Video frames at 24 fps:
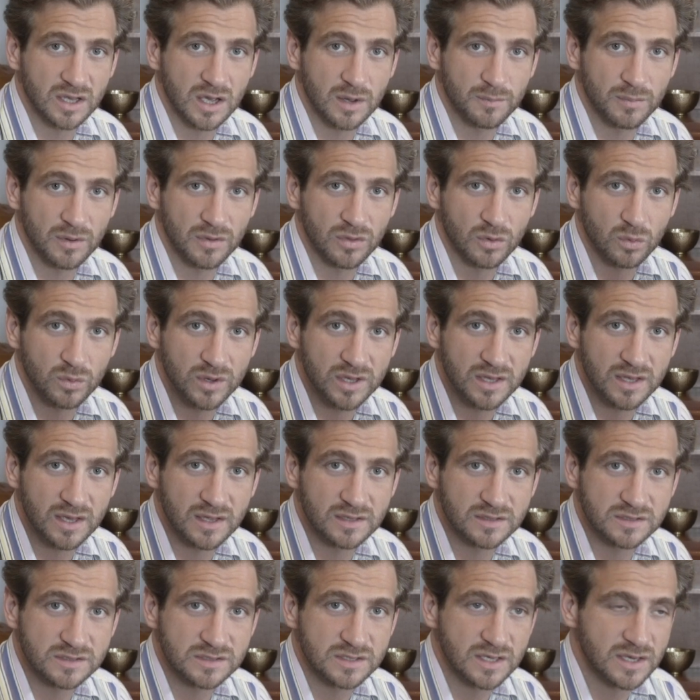up on the
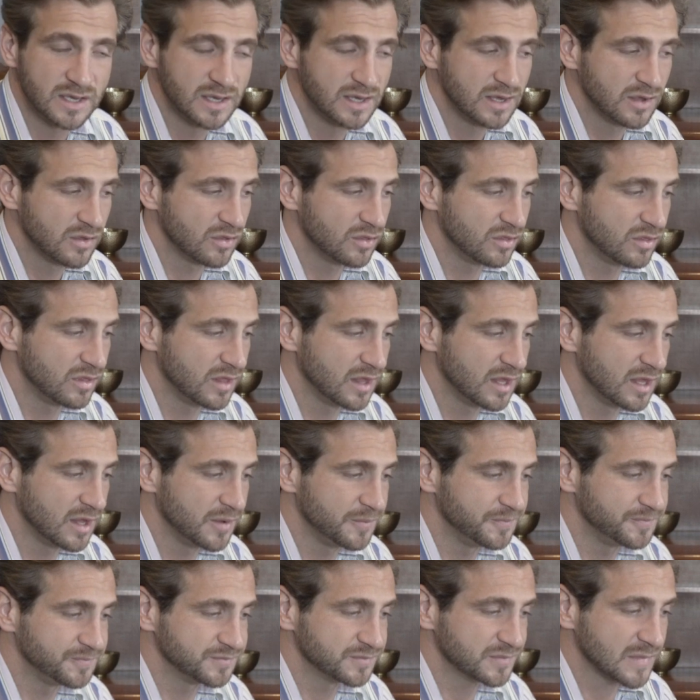weekends,
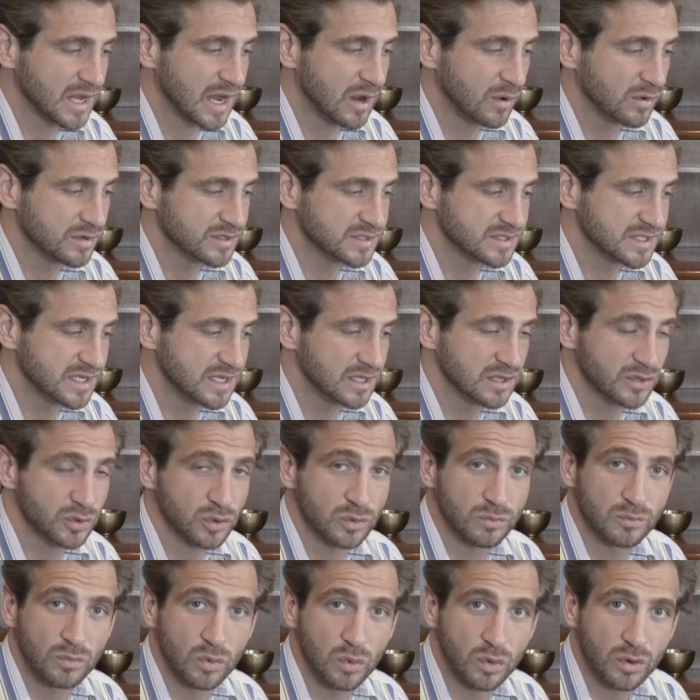then I would see a little
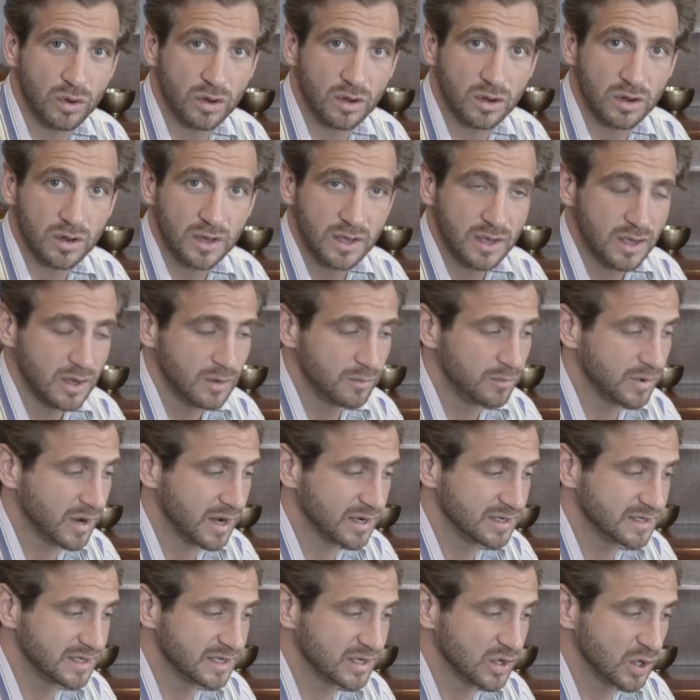more. But I
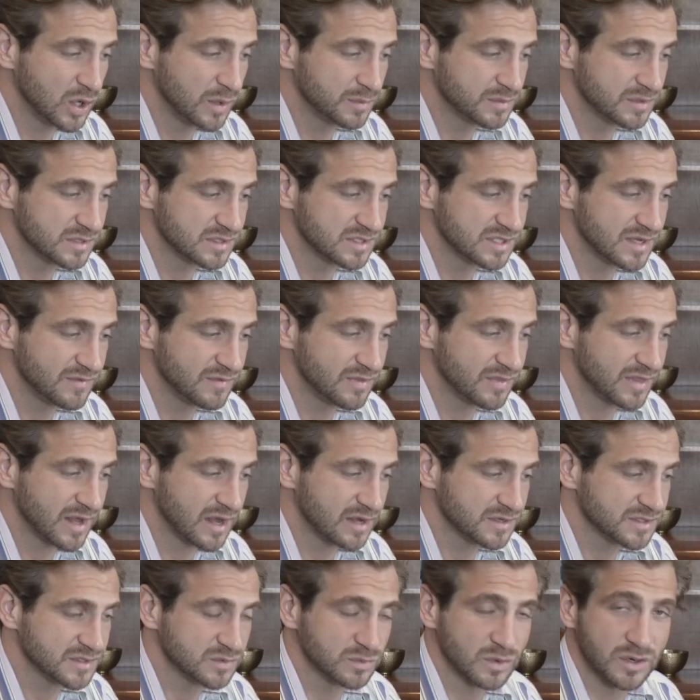did go up to
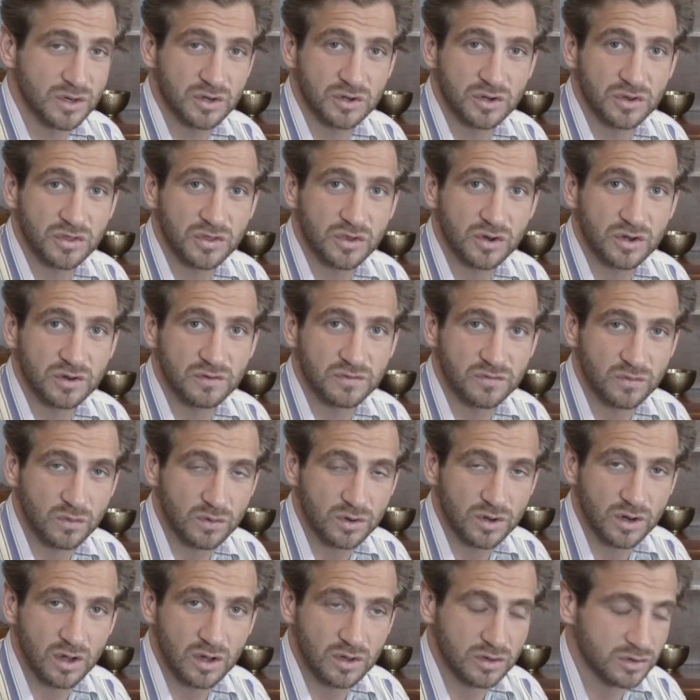
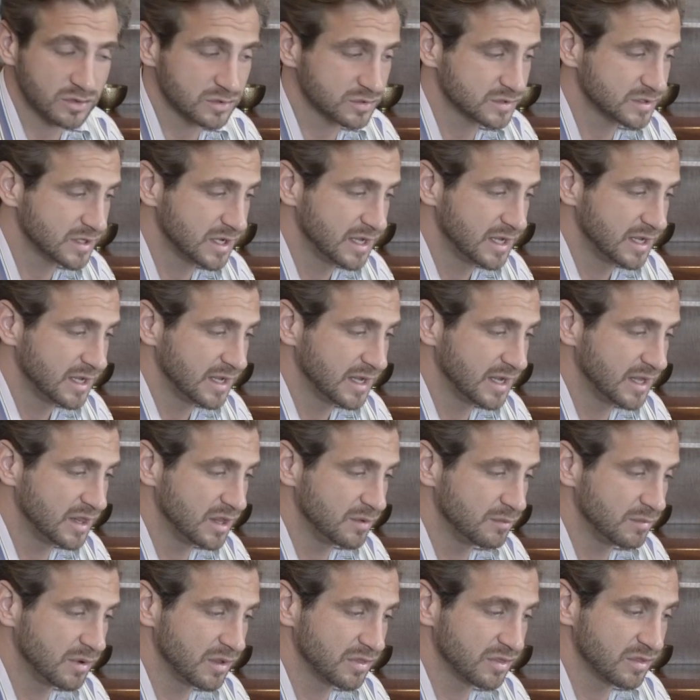$7,134 in the
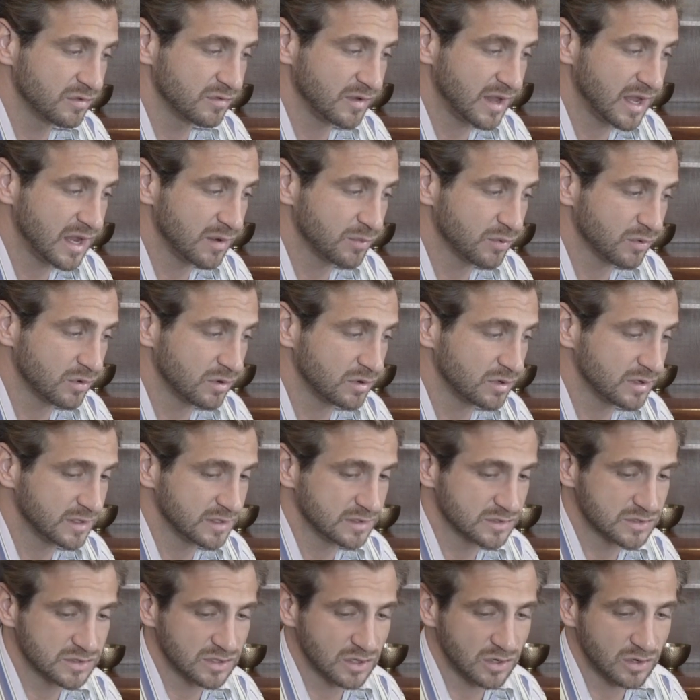month of April.
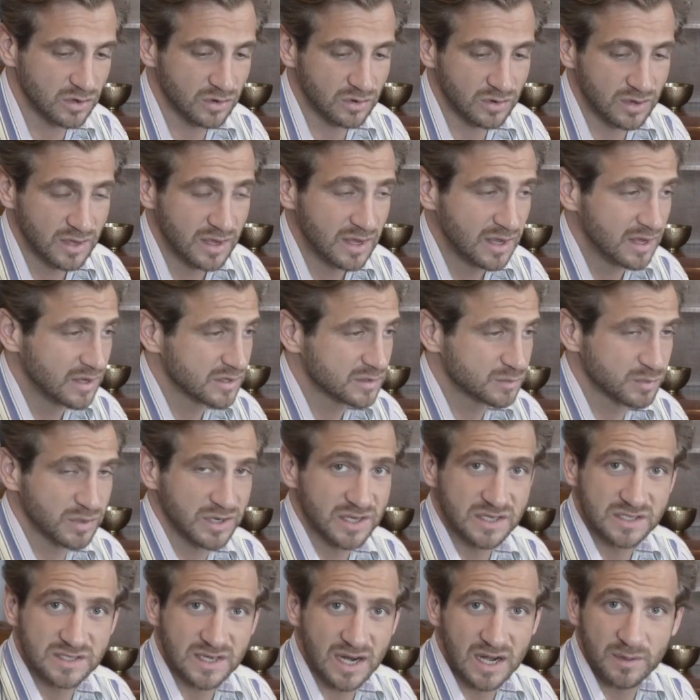And so I was pretty
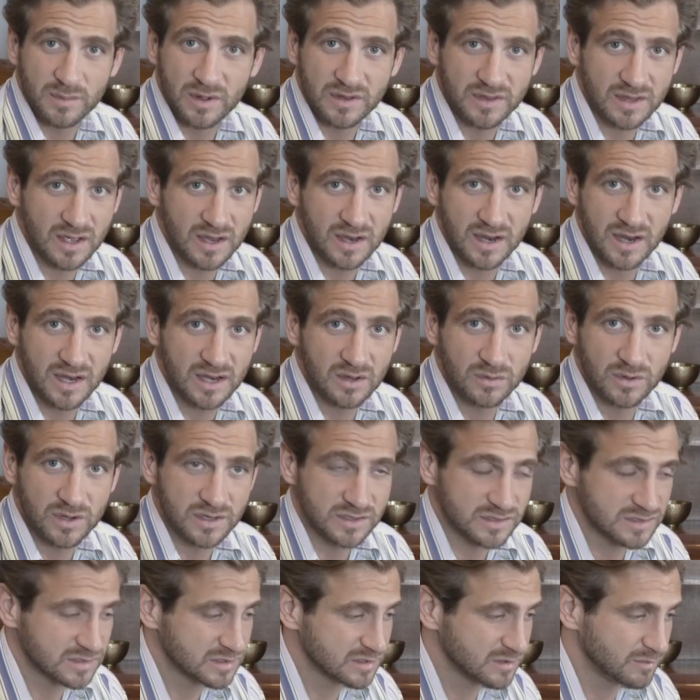excited about that.
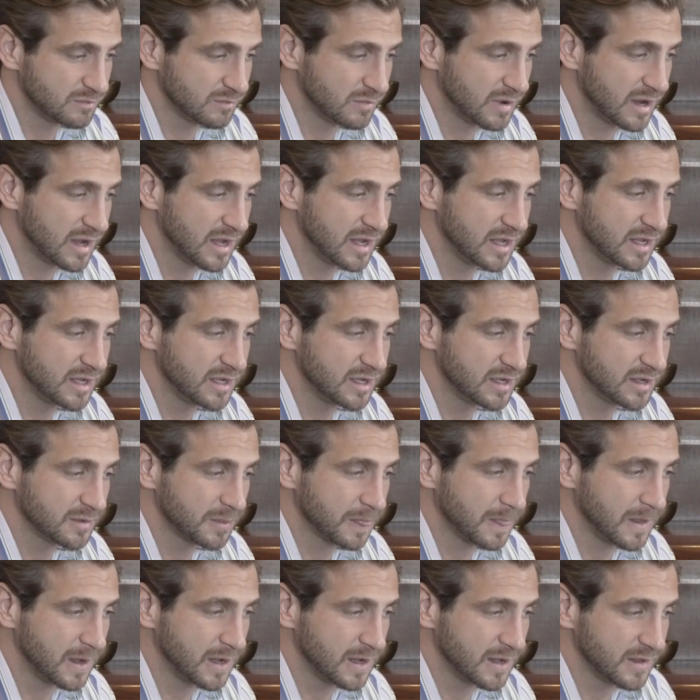Anyways, I
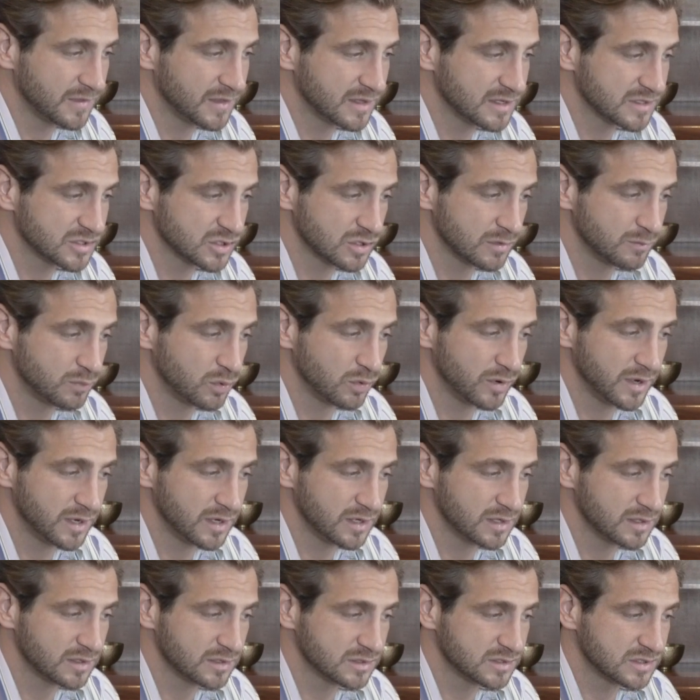think it's a good
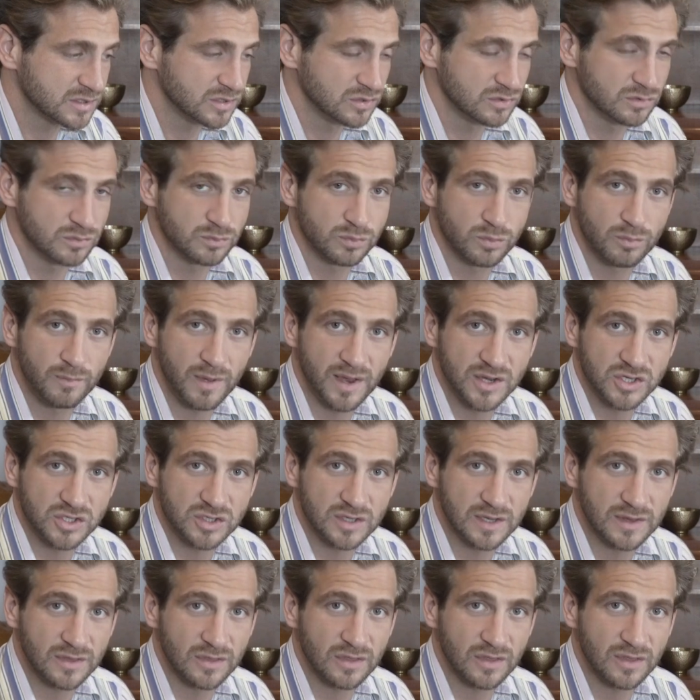point to
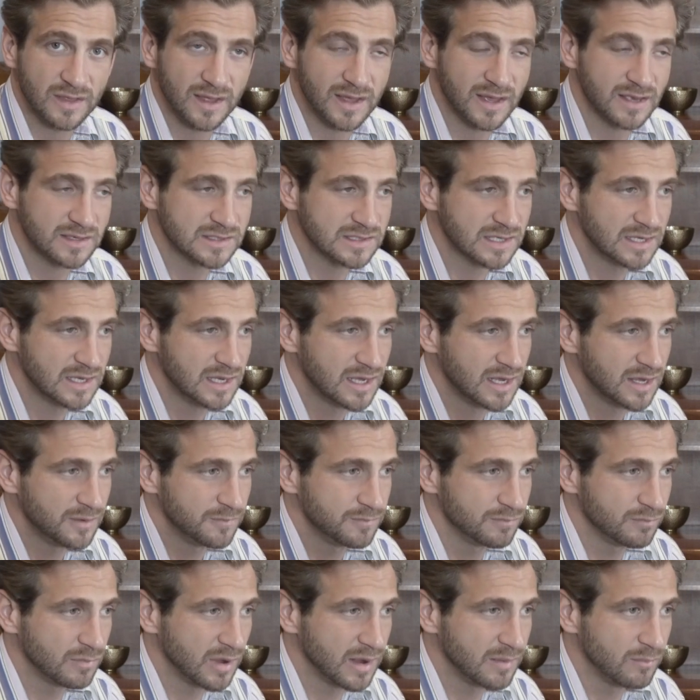mention that
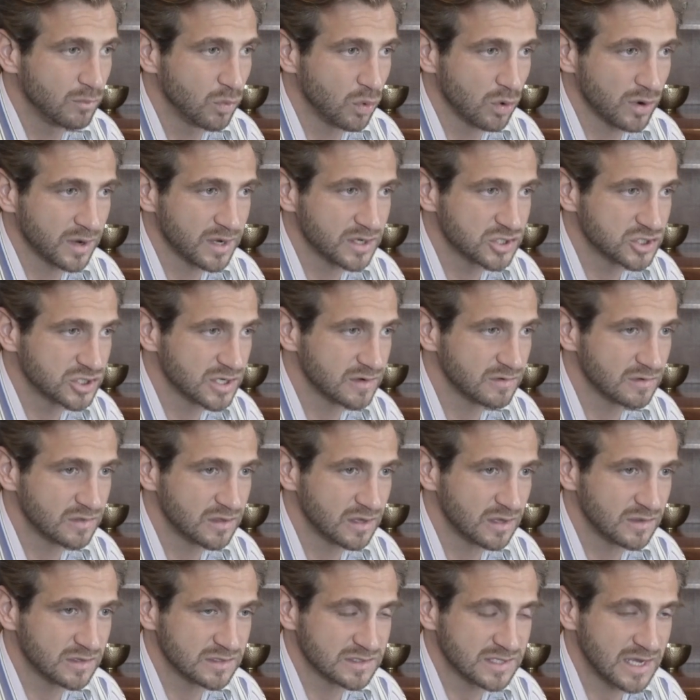my mortgage and
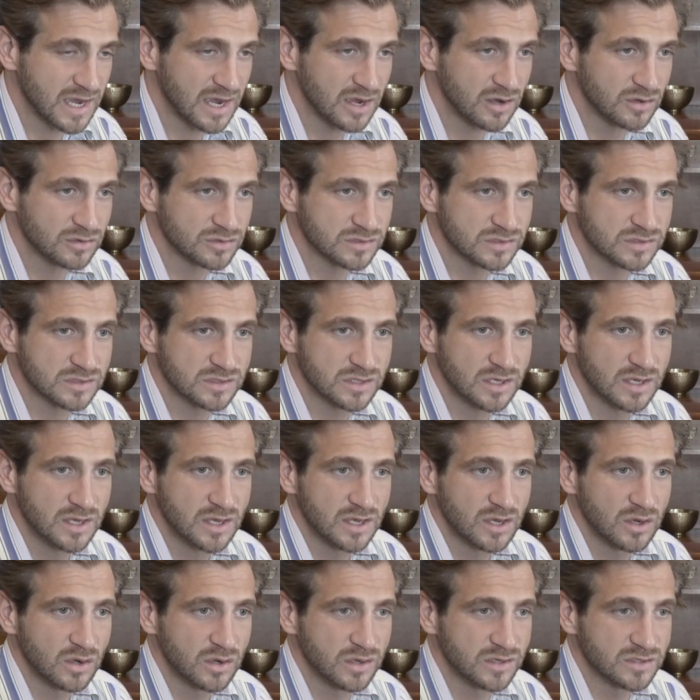everything on this house
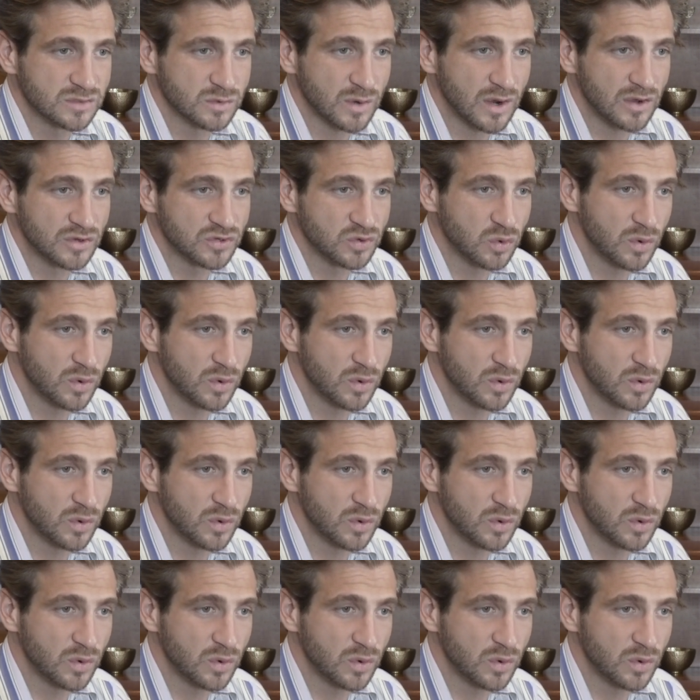is around